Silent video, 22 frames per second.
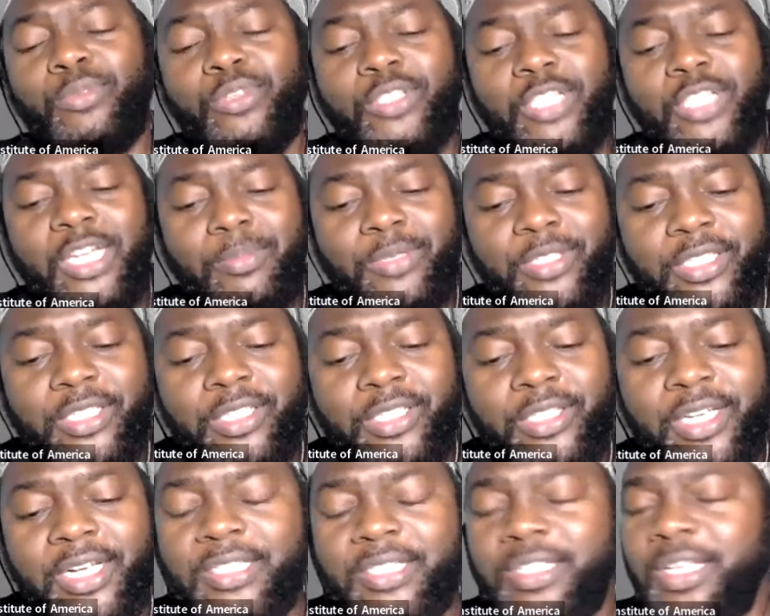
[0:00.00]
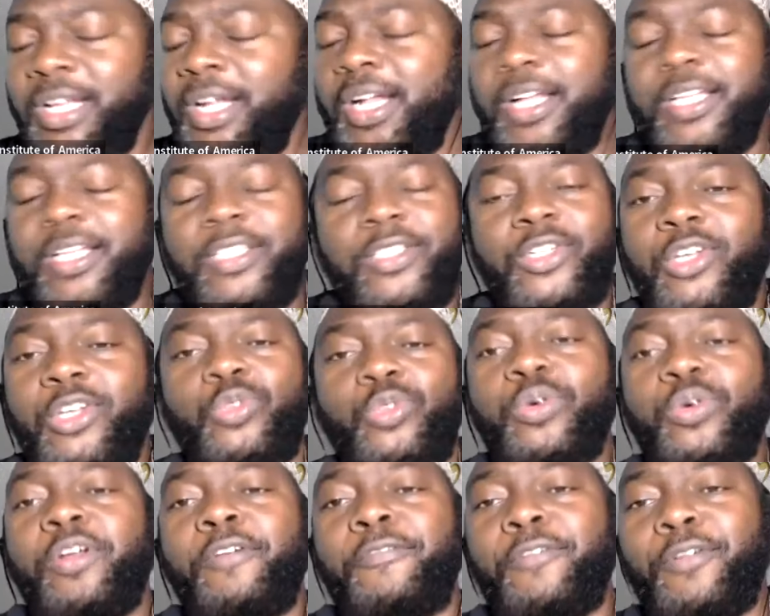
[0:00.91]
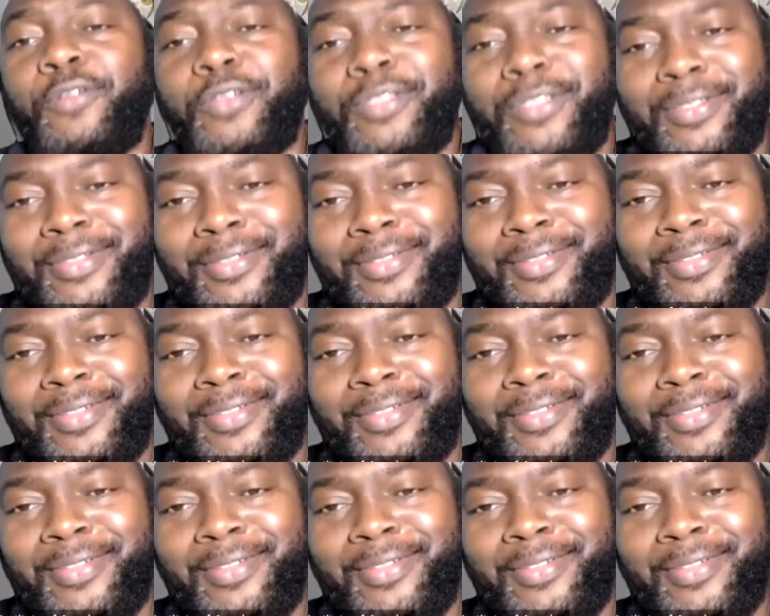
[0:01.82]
Muslim sisters is not one of us.